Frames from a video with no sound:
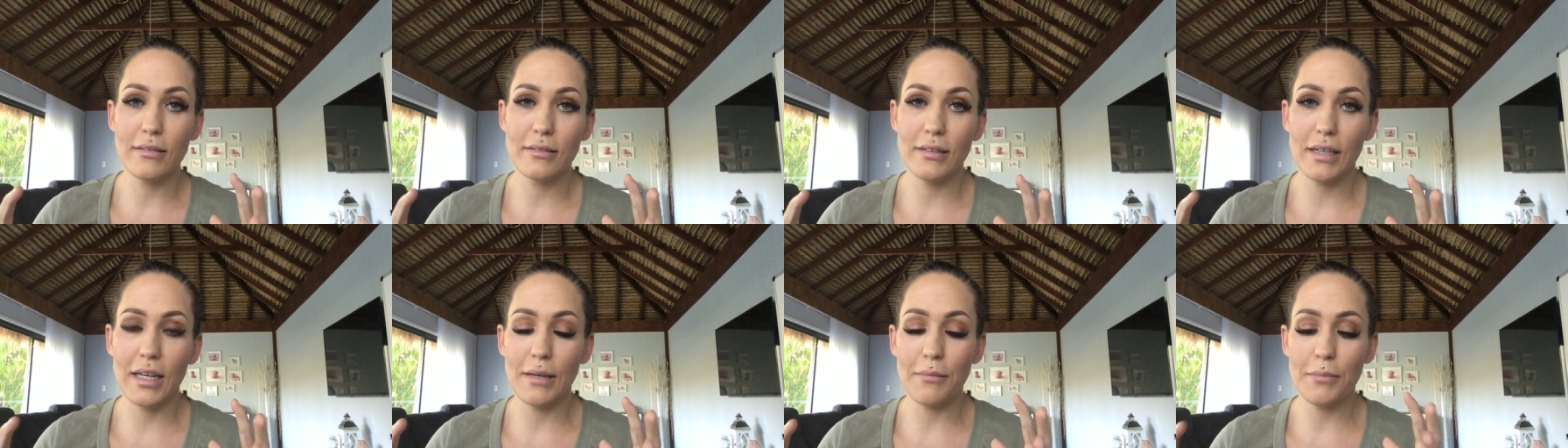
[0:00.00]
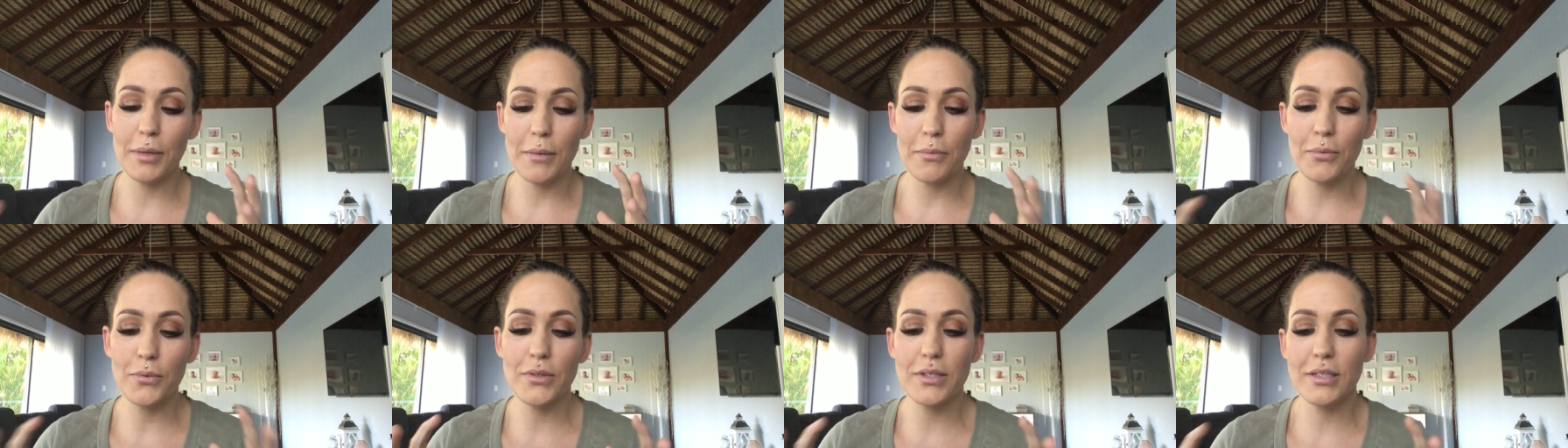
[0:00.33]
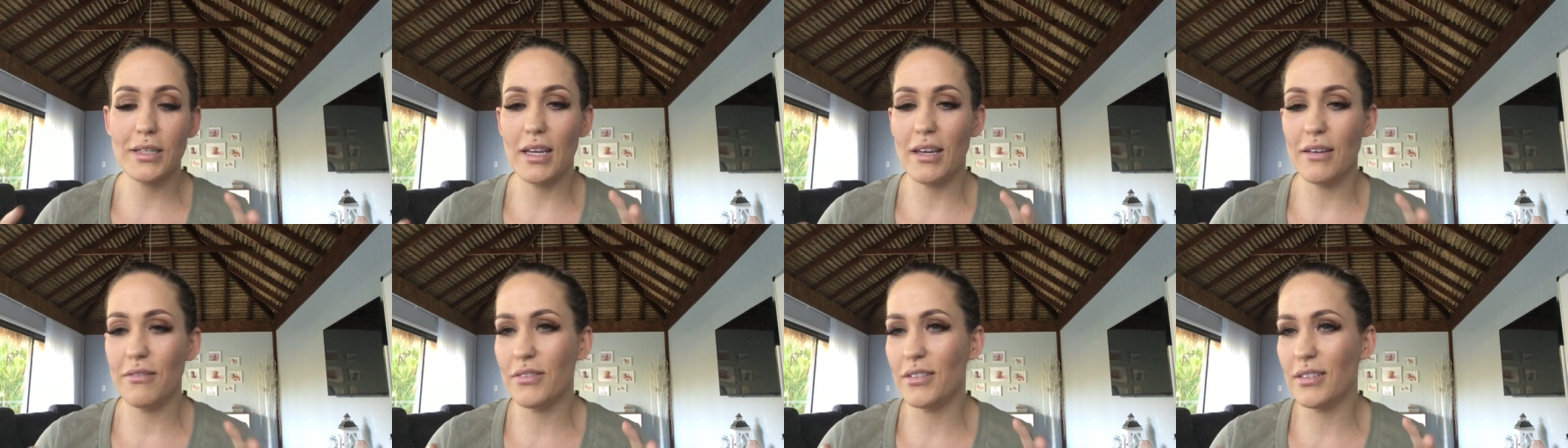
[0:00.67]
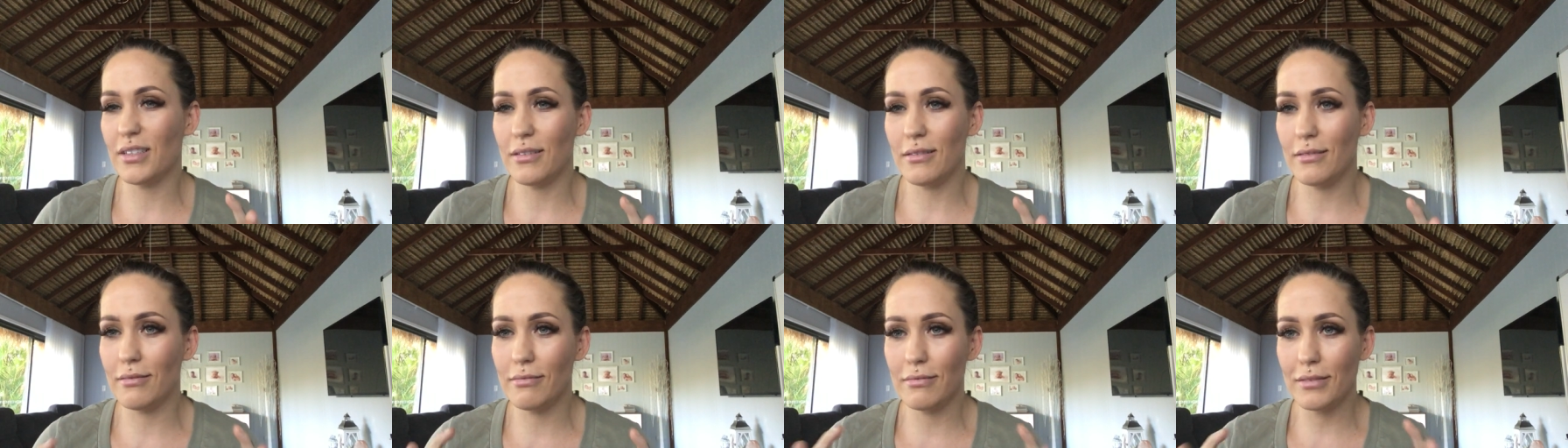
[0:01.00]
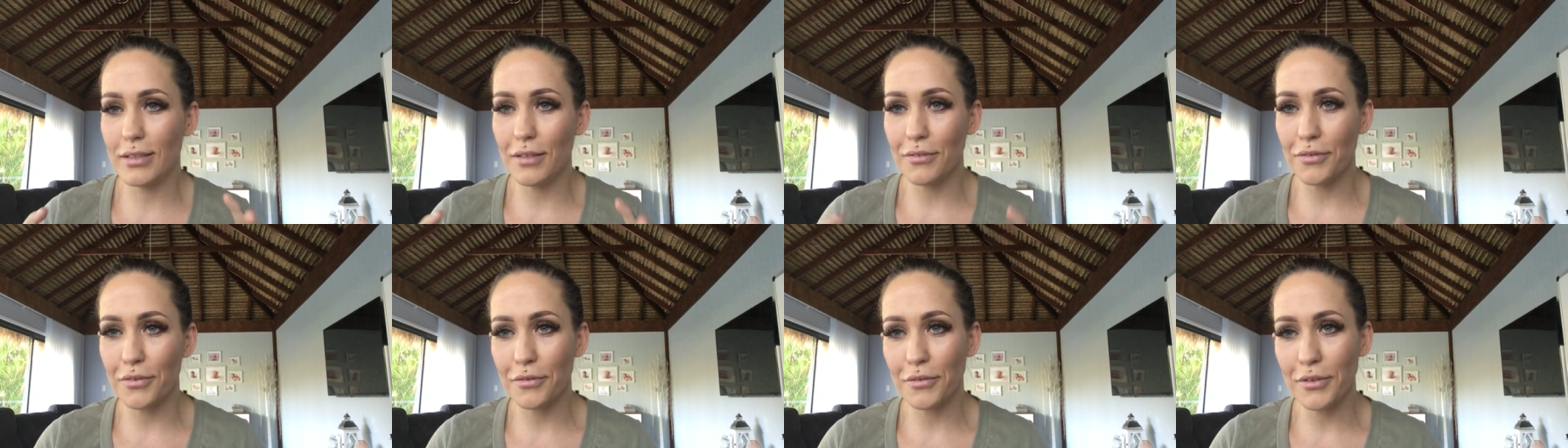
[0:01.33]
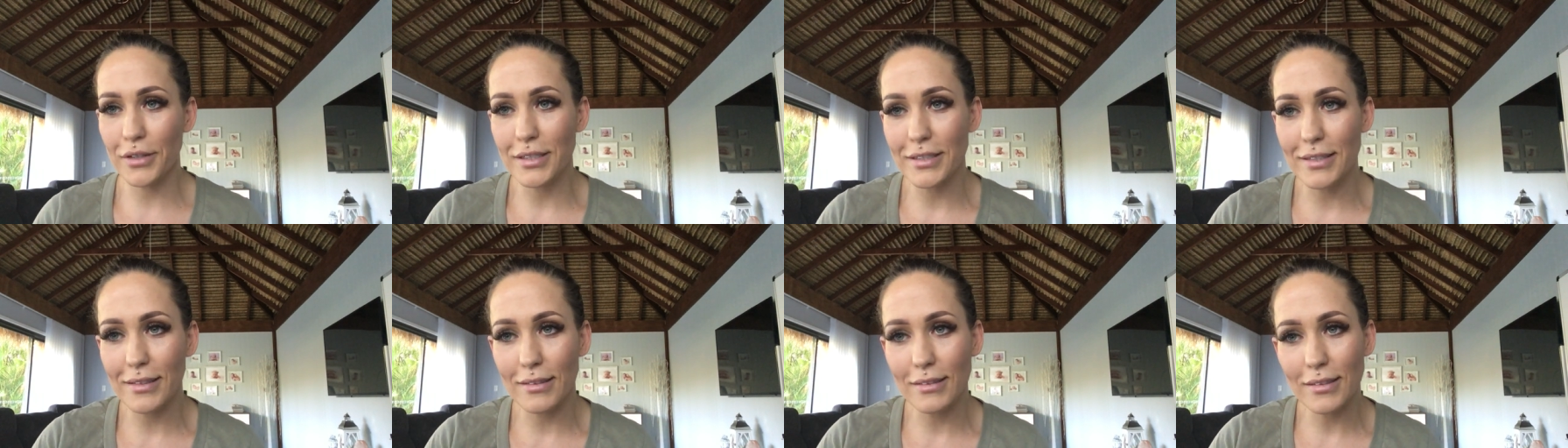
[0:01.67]
and people stare for different
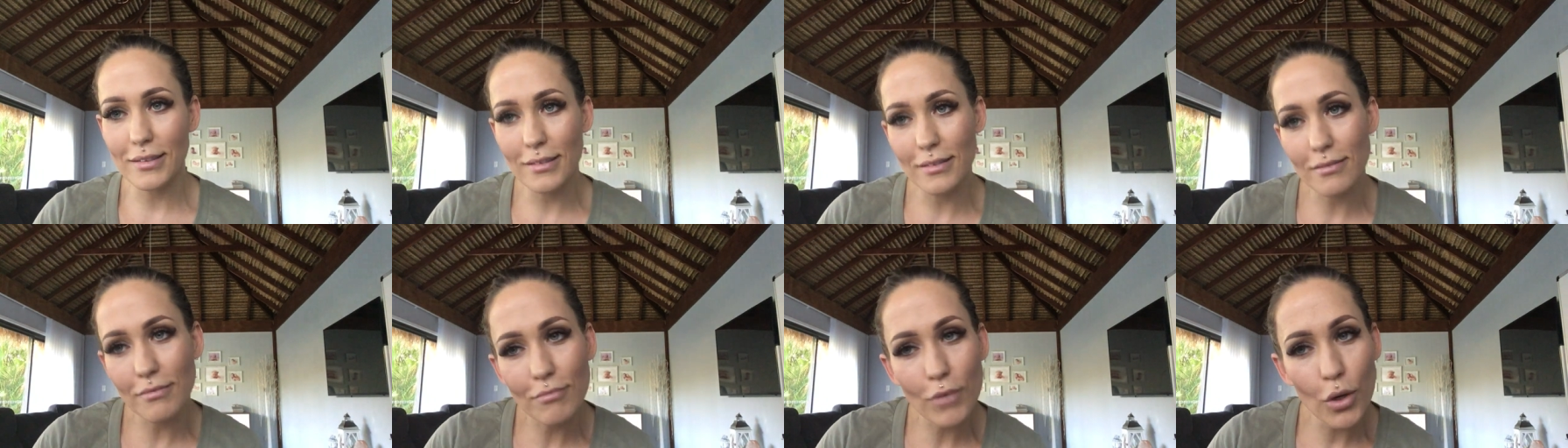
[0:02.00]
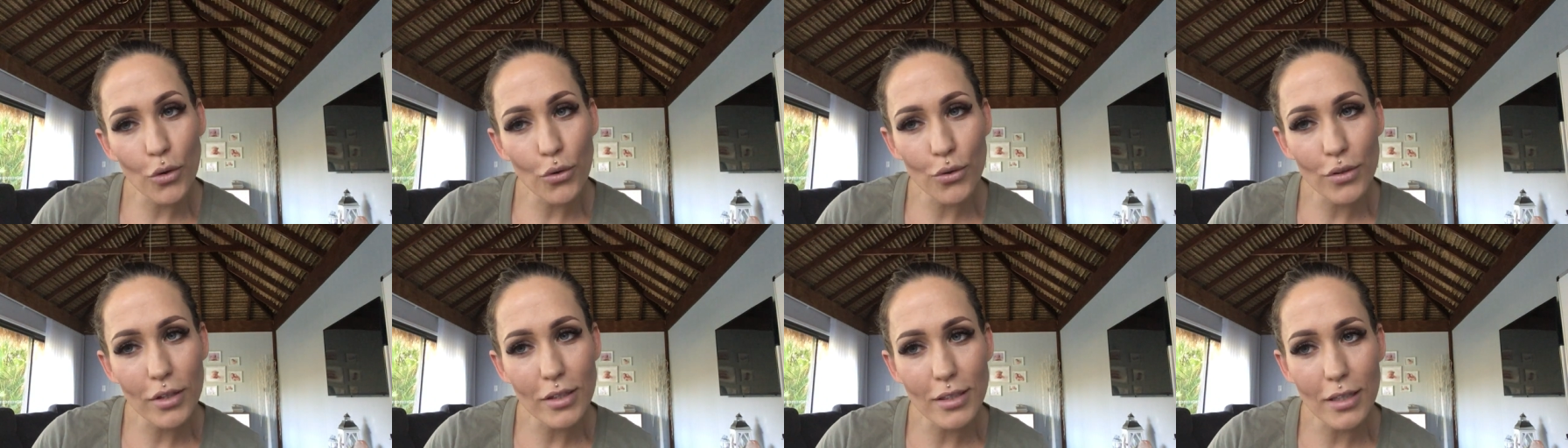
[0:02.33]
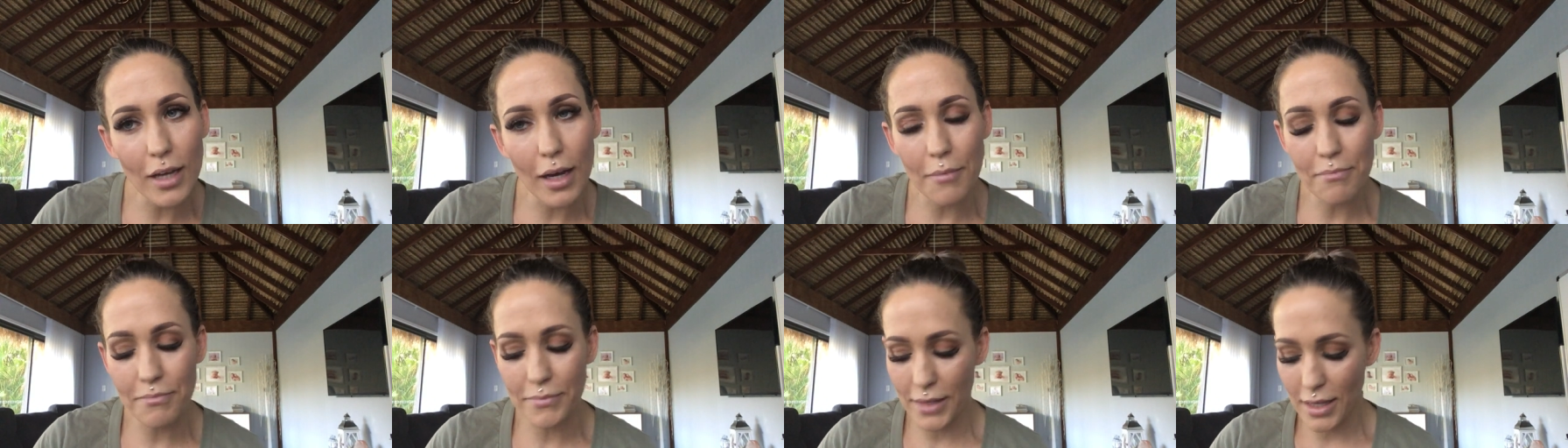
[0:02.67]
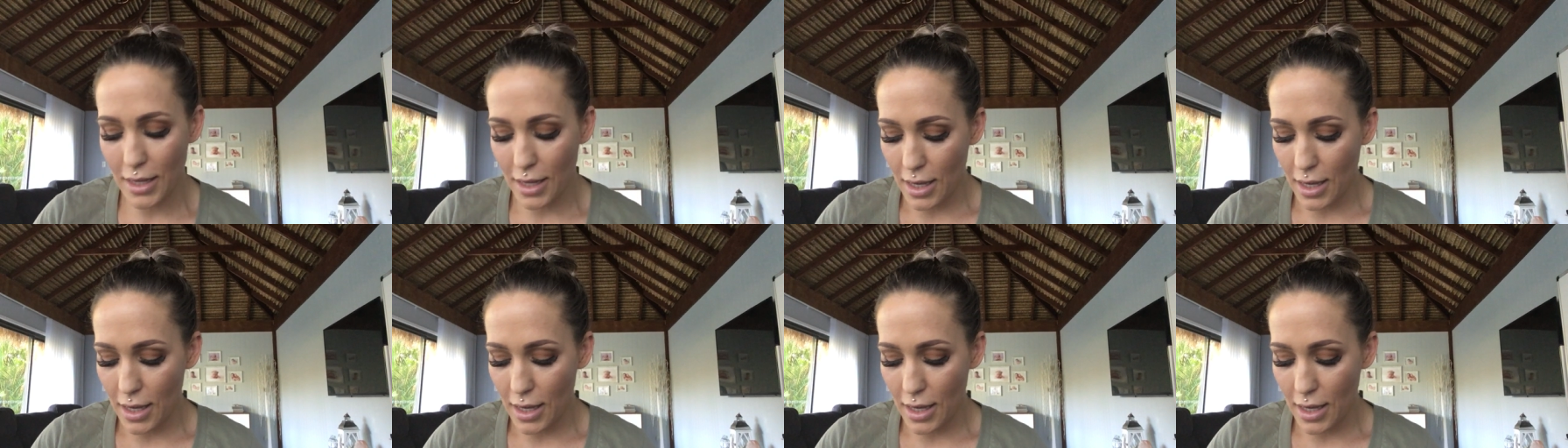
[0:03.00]
reasons all the time.